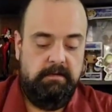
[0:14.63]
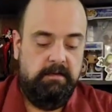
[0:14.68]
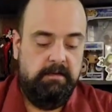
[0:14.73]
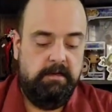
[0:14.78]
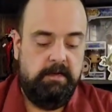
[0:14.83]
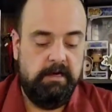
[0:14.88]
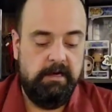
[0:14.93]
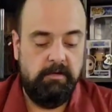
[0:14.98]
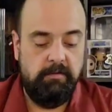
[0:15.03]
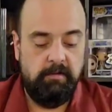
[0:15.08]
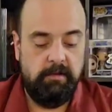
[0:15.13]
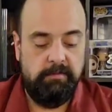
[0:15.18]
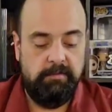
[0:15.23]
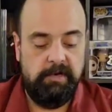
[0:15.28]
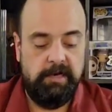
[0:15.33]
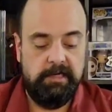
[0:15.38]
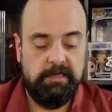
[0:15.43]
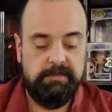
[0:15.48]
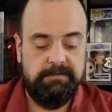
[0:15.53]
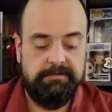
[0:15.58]
Era I
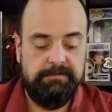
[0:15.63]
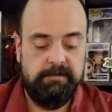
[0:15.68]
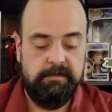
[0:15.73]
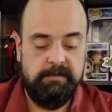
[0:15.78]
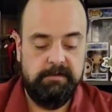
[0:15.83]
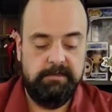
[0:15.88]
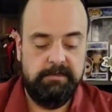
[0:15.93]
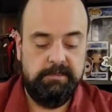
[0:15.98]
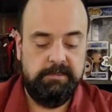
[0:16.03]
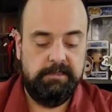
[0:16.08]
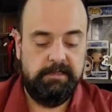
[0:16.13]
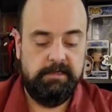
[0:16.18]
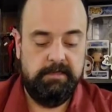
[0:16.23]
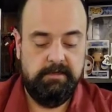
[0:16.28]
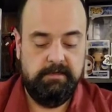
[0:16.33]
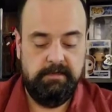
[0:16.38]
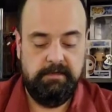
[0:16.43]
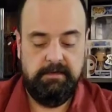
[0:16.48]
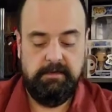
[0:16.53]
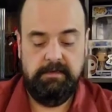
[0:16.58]
box first,
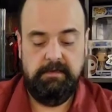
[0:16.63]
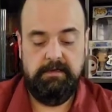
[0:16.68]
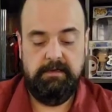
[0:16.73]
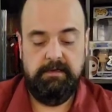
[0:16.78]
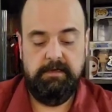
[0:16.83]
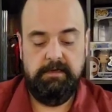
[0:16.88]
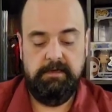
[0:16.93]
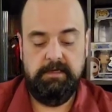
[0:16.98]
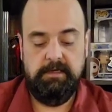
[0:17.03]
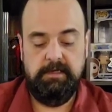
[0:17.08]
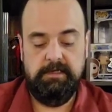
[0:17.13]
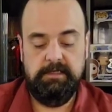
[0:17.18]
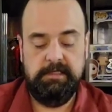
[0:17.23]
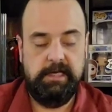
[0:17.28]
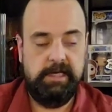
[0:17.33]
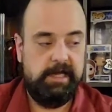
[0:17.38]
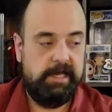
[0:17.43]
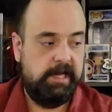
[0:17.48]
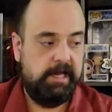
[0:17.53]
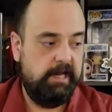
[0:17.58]
as I
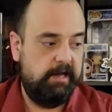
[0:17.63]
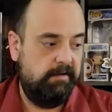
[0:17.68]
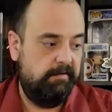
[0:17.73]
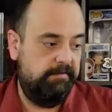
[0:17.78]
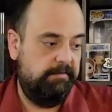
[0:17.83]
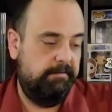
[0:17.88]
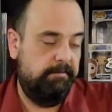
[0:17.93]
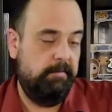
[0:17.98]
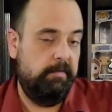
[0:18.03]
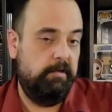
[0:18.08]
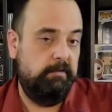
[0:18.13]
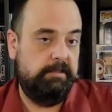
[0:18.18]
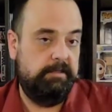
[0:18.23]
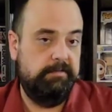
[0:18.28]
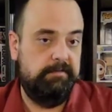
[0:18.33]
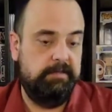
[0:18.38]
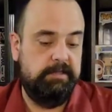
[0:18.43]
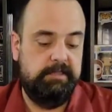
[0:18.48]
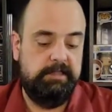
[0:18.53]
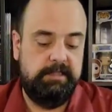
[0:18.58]
have most of
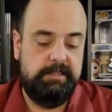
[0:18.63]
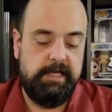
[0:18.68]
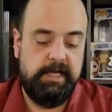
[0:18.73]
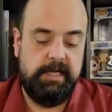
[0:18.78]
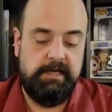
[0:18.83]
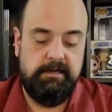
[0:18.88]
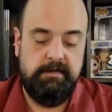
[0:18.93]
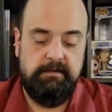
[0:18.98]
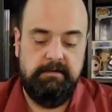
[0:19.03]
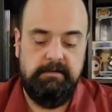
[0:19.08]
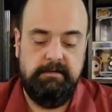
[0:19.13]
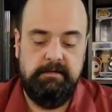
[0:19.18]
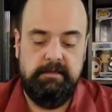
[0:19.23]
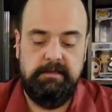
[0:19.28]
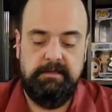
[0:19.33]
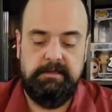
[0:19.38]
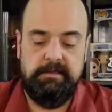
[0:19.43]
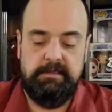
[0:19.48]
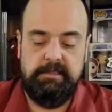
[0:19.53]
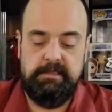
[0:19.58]
the set, but
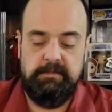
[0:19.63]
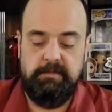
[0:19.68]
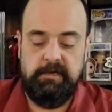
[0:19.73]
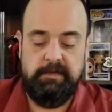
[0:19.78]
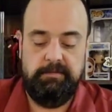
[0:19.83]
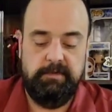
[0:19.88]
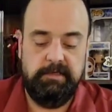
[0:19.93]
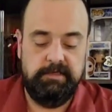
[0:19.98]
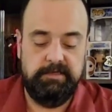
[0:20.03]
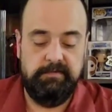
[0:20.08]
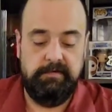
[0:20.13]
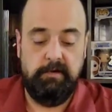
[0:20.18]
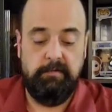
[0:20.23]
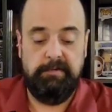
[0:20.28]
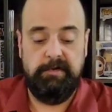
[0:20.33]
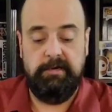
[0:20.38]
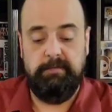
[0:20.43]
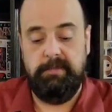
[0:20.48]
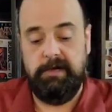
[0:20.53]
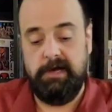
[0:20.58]
somebody must have
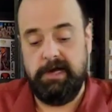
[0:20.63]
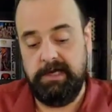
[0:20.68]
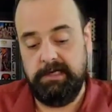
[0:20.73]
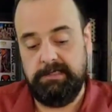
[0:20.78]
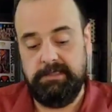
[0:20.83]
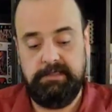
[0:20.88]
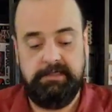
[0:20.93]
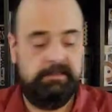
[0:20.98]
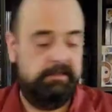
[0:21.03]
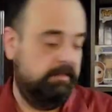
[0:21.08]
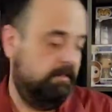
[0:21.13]
opened the box.